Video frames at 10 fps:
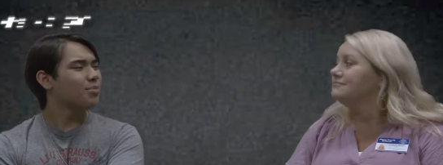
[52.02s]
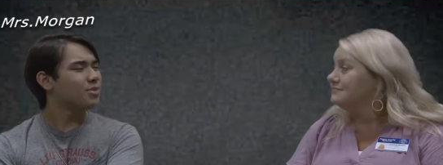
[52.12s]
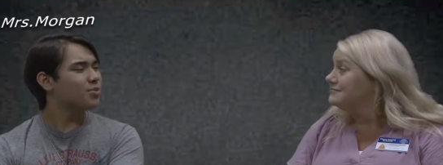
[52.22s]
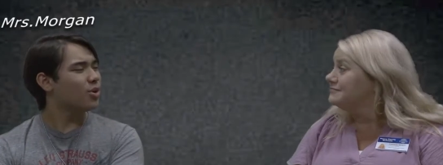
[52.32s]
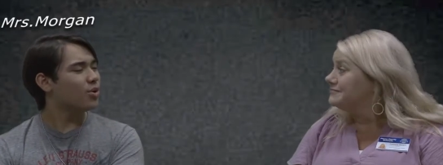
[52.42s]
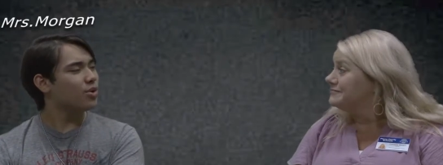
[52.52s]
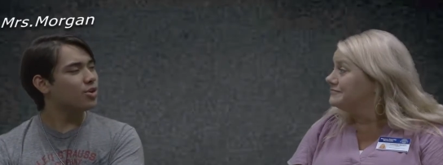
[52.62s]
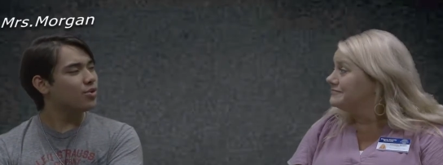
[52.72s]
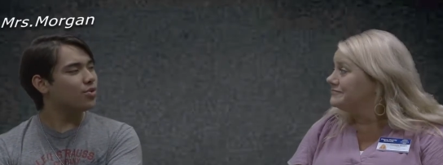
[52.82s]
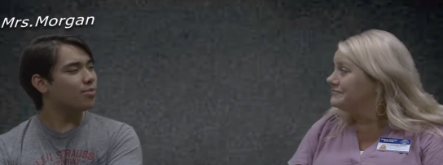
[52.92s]
Speaker 1: Ms. Morgan, what do
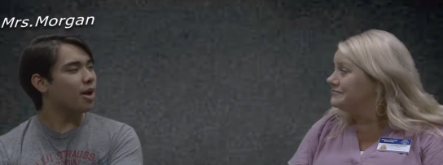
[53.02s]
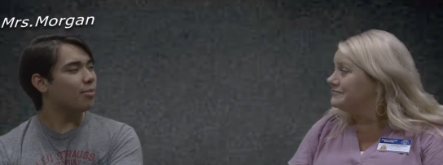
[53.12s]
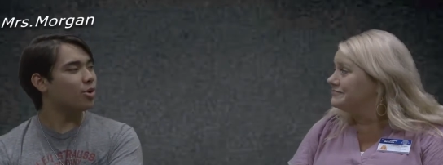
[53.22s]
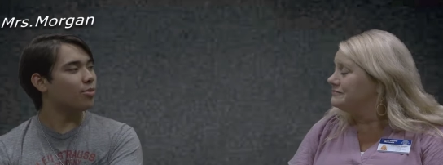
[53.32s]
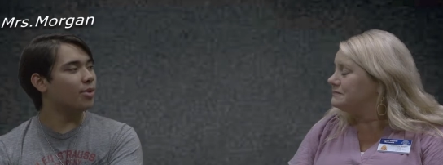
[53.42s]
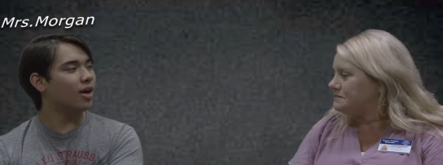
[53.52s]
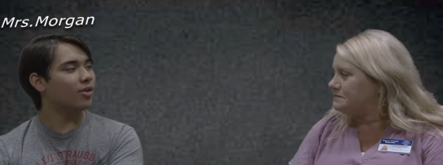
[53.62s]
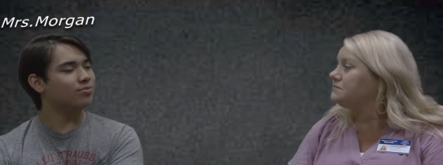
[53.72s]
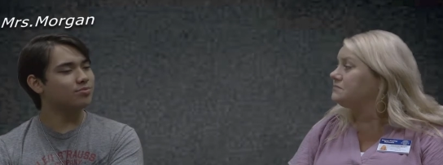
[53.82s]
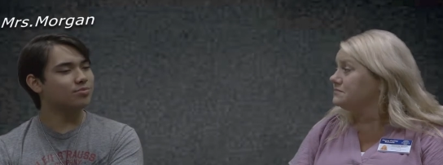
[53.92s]
you remember
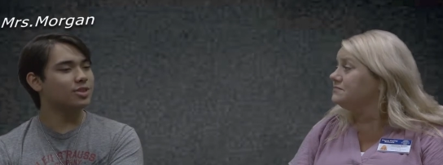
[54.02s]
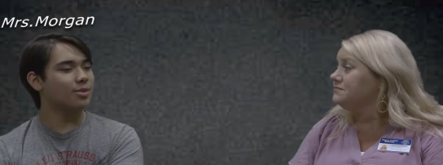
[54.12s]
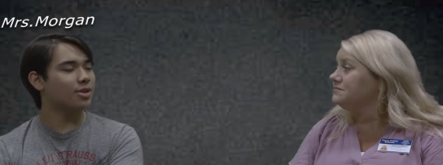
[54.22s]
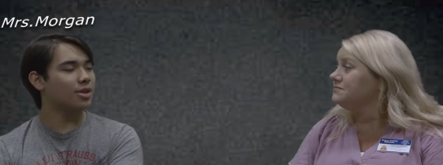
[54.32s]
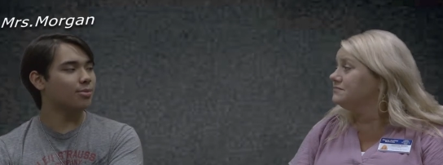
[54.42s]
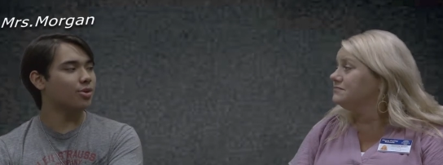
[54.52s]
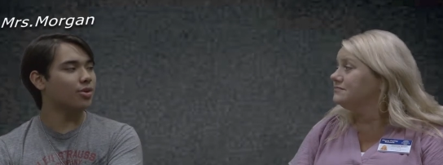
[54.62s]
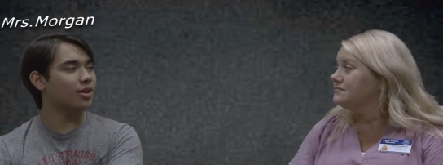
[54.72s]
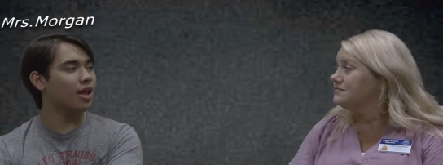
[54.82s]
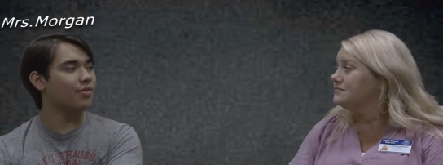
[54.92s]
about September
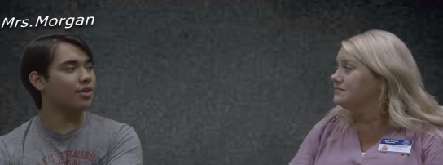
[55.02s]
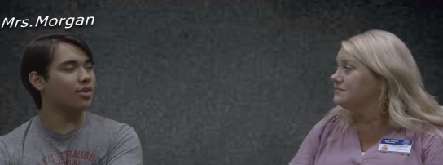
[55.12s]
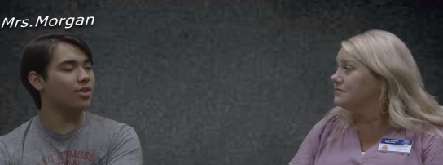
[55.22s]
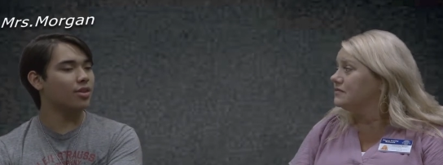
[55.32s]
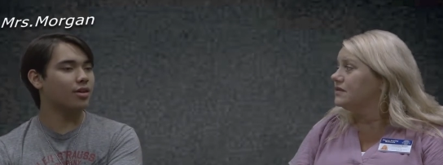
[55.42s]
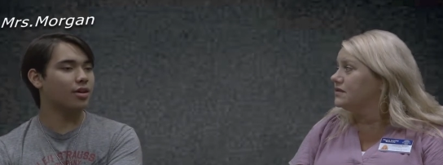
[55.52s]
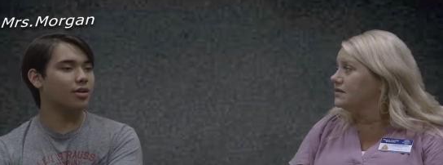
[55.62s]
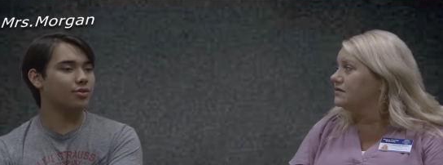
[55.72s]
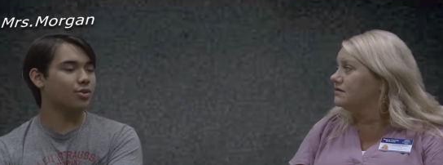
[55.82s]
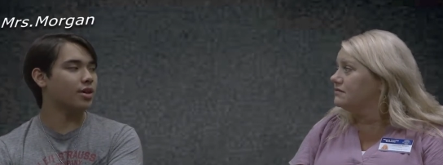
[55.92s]
11th
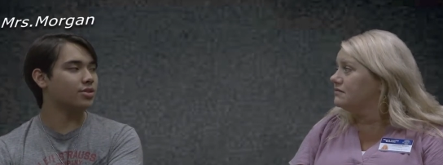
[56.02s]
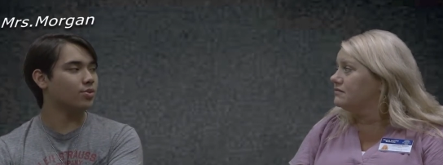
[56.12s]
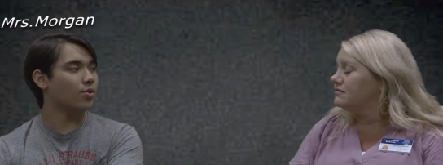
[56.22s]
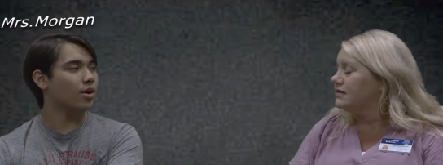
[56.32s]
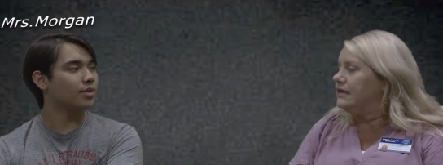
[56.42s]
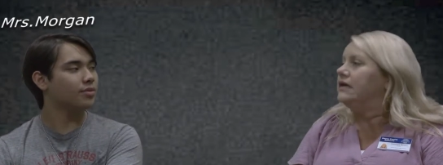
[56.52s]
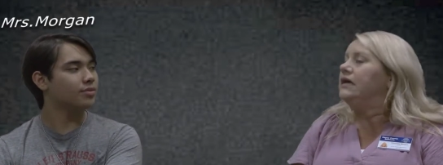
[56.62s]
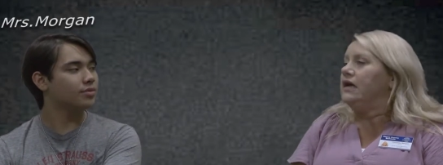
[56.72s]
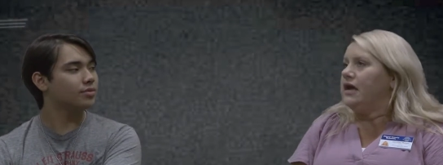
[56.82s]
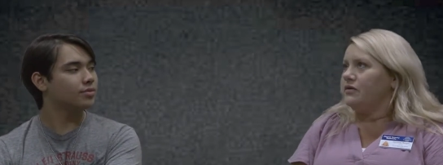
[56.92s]
of 2001?
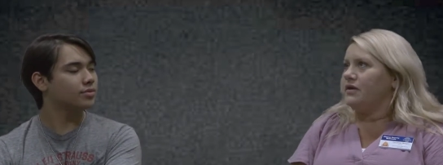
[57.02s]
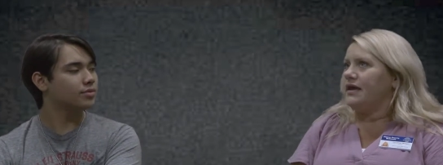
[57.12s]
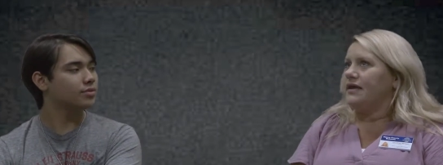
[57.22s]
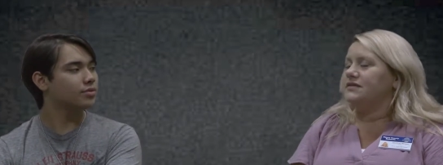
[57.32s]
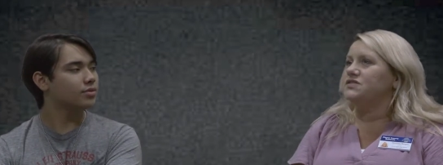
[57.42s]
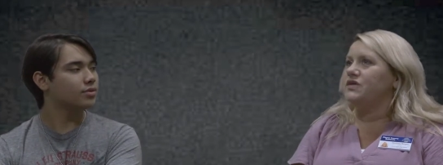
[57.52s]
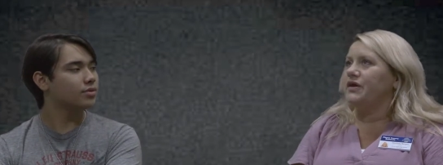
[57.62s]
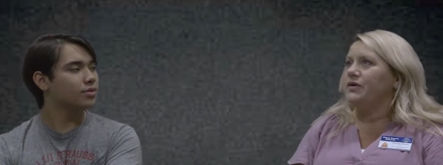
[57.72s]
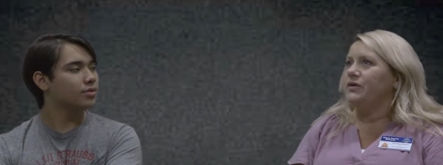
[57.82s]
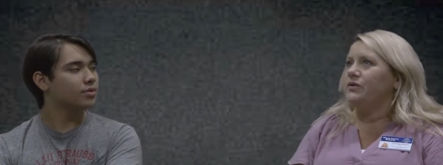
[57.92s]
Speaker 2: Okay,
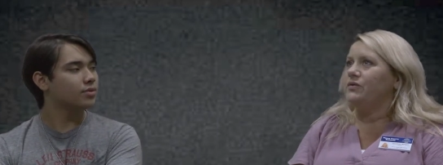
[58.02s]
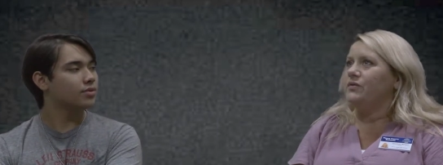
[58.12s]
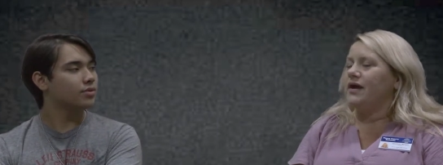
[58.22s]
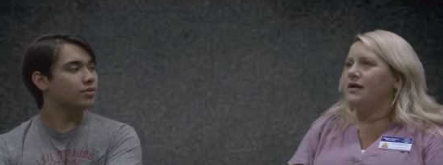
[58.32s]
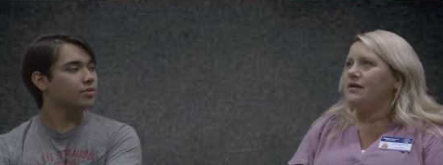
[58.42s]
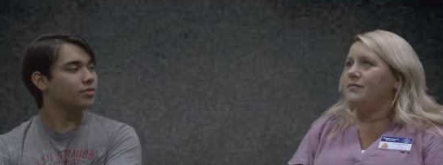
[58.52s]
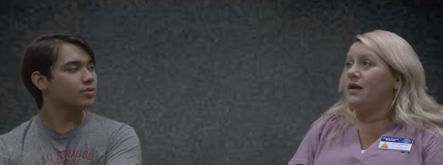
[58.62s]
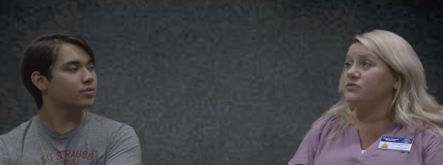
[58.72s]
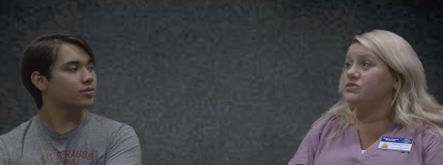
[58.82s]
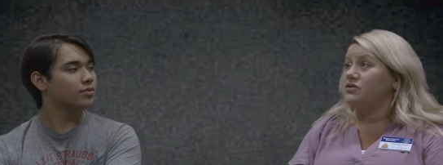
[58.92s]
so um, I
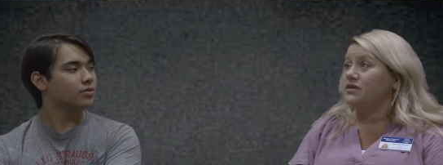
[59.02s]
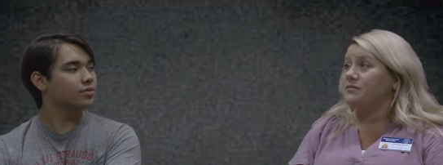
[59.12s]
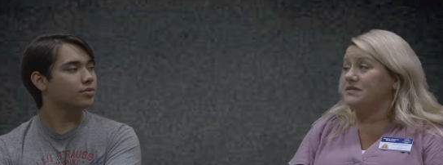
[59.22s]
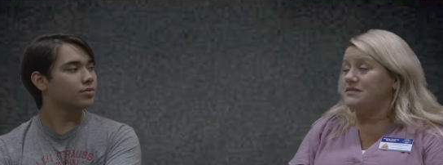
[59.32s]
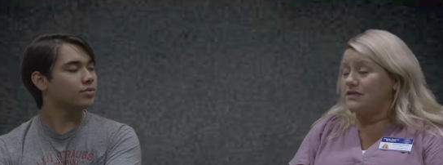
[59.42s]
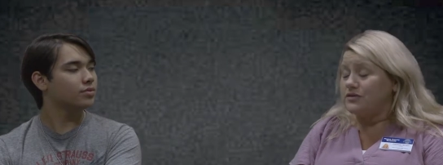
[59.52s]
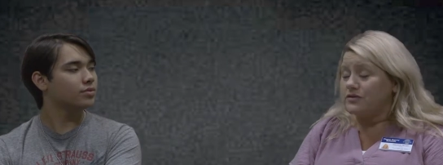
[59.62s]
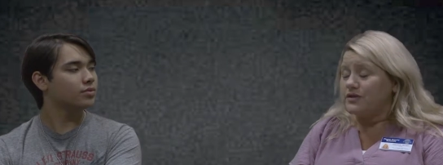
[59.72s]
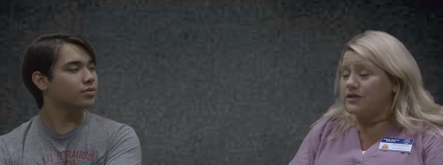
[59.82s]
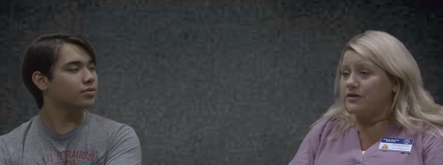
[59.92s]
was starting my senior
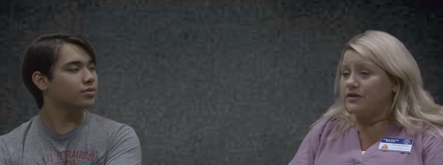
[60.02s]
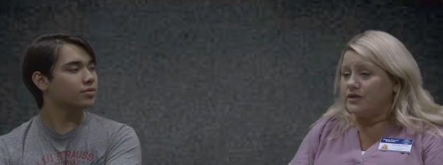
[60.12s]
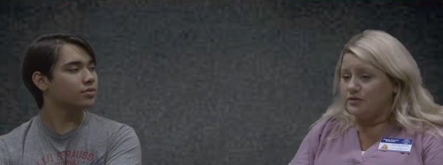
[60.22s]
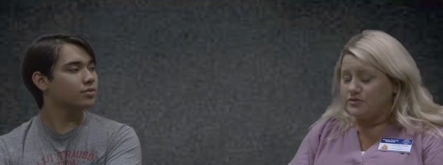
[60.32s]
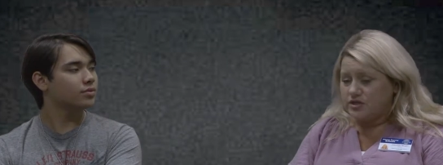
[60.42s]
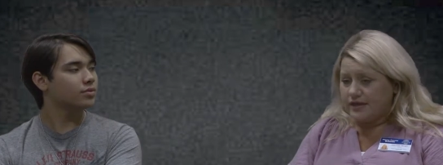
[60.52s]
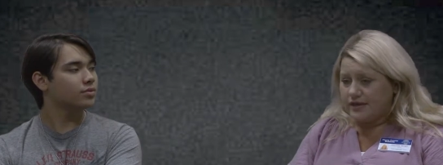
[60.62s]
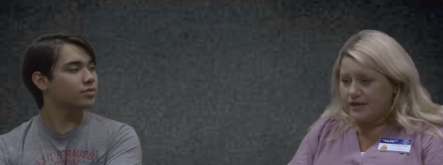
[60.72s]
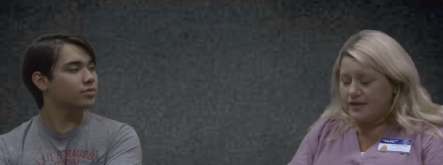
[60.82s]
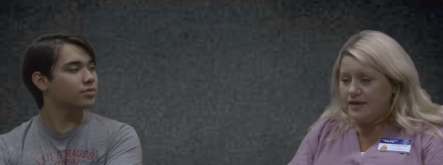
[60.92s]
year at
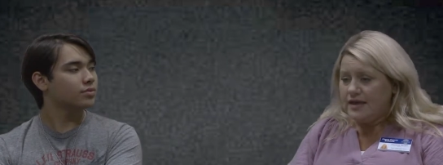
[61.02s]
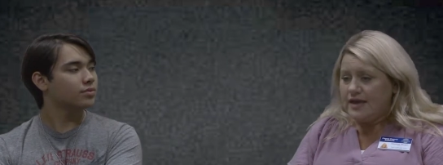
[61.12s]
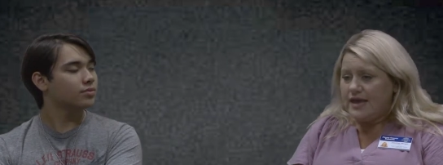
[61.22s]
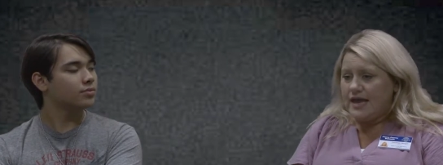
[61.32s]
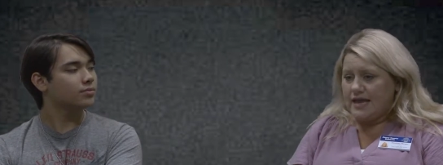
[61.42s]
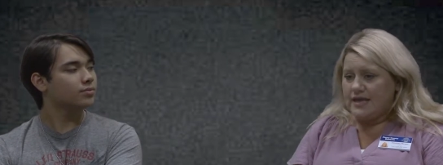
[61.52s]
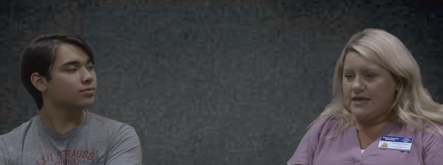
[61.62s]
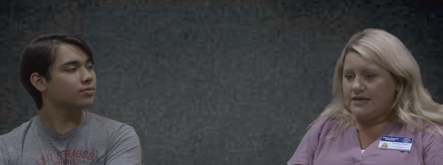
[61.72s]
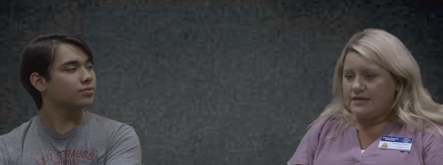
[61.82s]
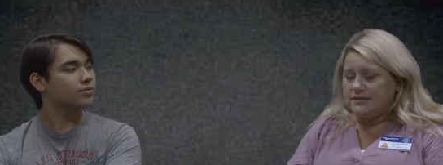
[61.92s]
UGA
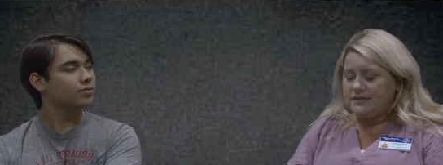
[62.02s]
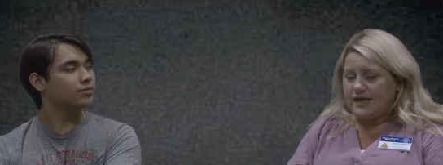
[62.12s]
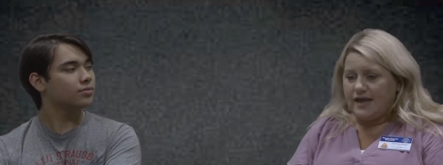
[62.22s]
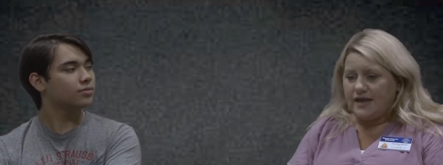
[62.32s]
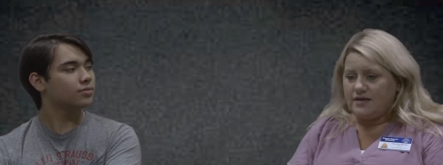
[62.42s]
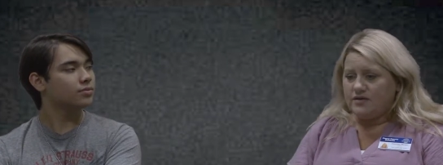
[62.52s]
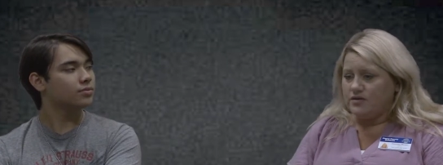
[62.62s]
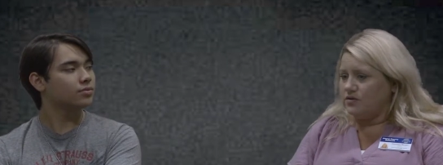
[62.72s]
and I had an